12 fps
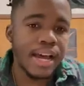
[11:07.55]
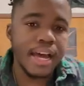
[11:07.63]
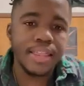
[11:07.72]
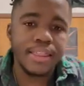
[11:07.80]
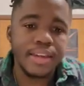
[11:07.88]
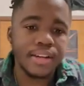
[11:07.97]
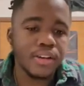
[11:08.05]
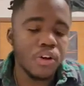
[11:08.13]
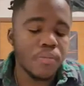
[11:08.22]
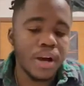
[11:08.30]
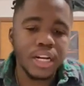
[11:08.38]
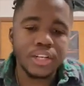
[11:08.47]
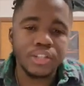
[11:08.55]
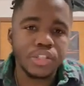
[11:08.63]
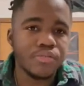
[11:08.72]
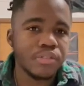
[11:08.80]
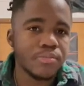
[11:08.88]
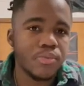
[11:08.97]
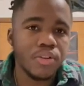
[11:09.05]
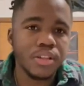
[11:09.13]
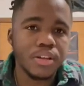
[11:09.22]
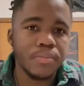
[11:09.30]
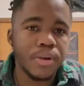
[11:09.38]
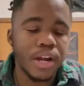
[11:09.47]
I think nobody deserves it more
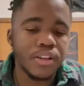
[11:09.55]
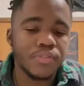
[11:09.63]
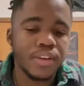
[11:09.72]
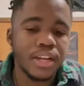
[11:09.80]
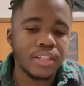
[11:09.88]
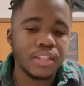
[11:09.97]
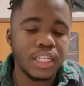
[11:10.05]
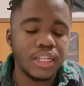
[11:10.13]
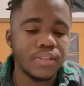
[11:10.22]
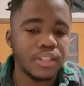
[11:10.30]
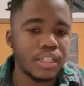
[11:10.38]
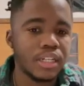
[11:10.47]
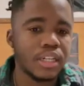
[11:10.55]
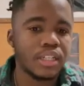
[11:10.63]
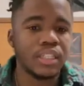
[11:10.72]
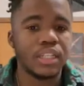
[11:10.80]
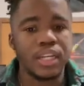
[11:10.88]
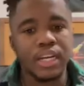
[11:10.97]
than the Browns fans. Cleveland does.